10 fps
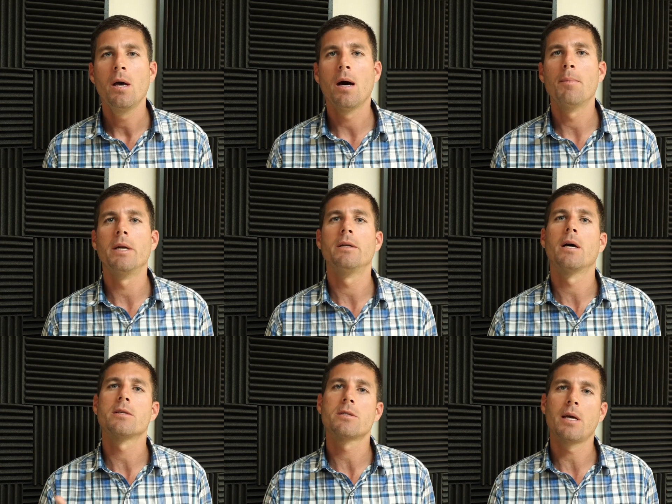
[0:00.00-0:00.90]
uh, but it
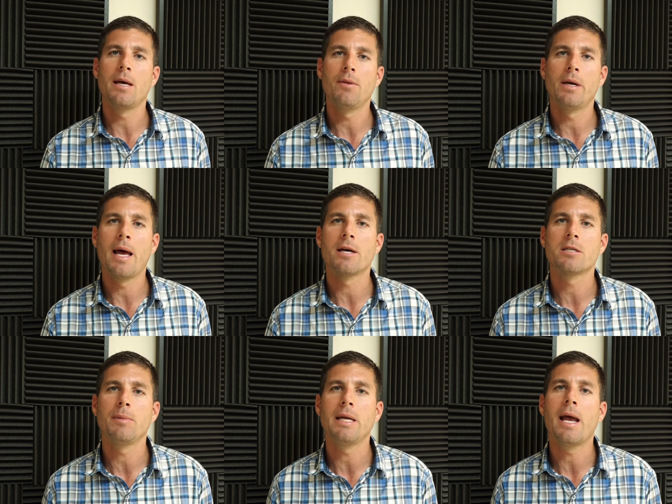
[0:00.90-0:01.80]
does say that it has
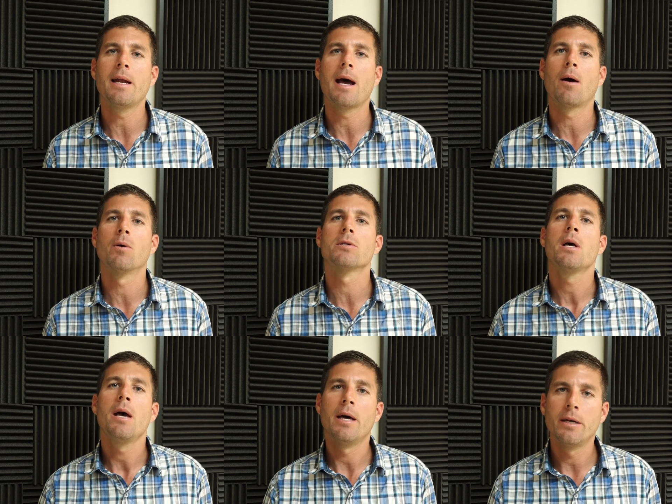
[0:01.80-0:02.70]
to be eight hours,
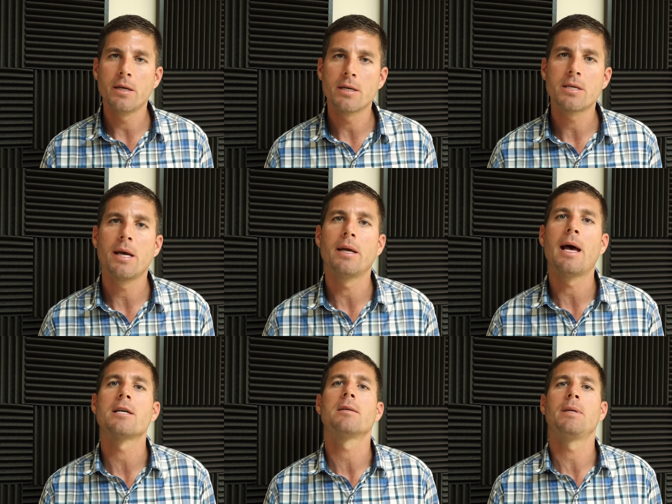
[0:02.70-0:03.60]
and it does say it
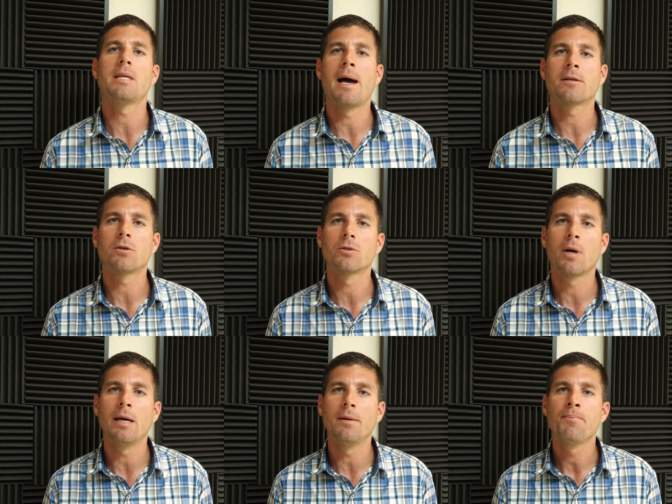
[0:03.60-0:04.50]
has to be tactical
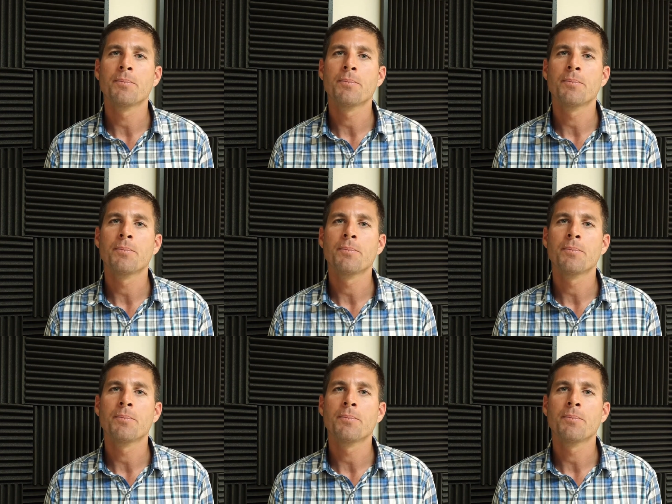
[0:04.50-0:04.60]
training.